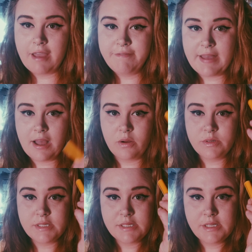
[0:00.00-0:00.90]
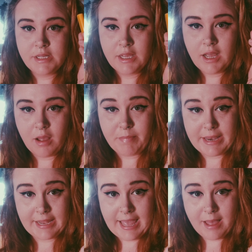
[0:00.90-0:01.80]
I found a
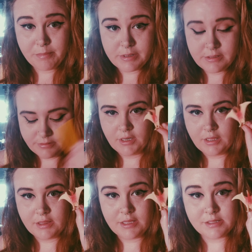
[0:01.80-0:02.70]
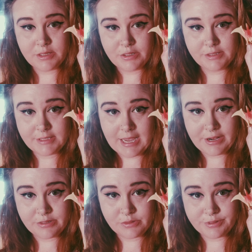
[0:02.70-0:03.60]
pen cap, this little
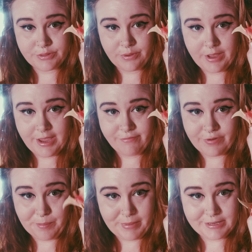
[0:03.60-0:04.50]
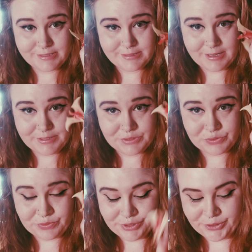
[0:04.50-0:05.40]
dinosaur toy from my
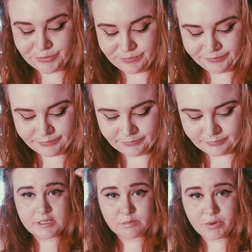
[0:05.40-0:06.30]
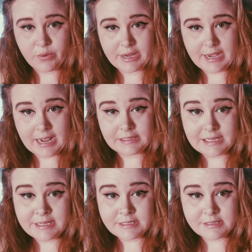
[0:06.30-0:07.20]
son's room, this broken
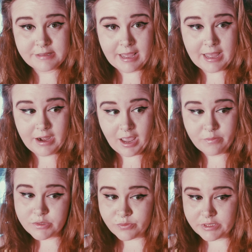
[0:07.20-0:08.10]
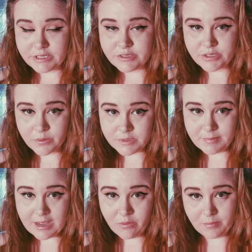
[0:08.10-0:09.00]
necklace that I was really stoked
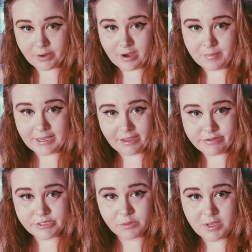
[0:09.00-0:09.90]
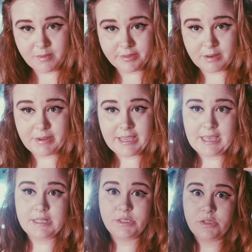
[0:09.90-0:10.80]
about when my grandma gave it to me, but then my
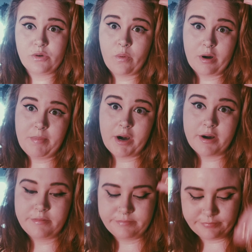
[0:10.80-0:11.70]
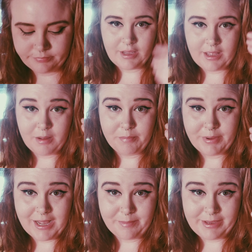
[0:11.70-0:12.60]
kids tore it apart. A
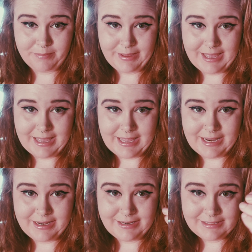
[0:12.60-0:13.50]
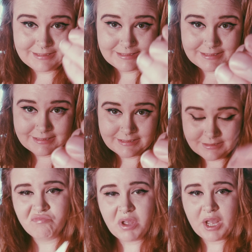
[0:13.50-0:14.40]
bobby pin,
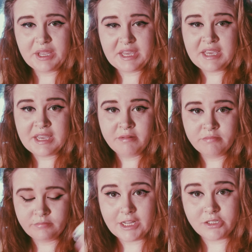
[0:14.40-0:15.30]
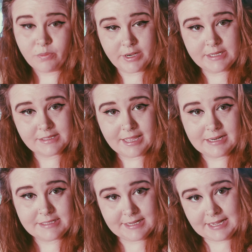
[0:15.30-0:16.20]
a key, a
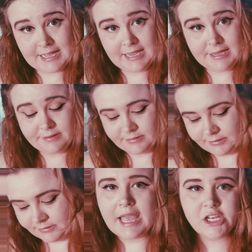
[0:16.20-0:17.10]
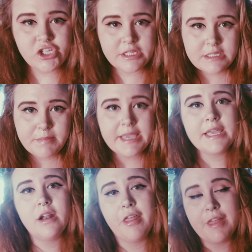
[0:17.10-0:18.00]
20-sided die, and just to make
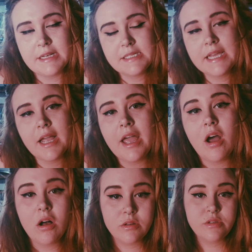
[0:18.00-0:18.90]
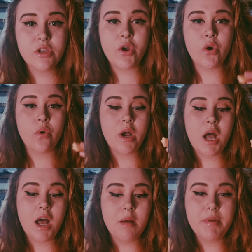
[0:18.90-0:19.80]
it authentic, I also
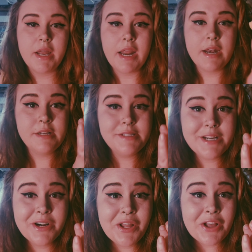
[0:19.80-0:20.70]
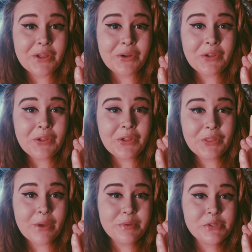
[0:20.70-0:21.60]
put in a deer
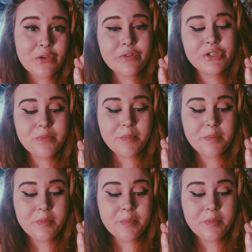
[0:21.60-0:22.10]
knuckle that was given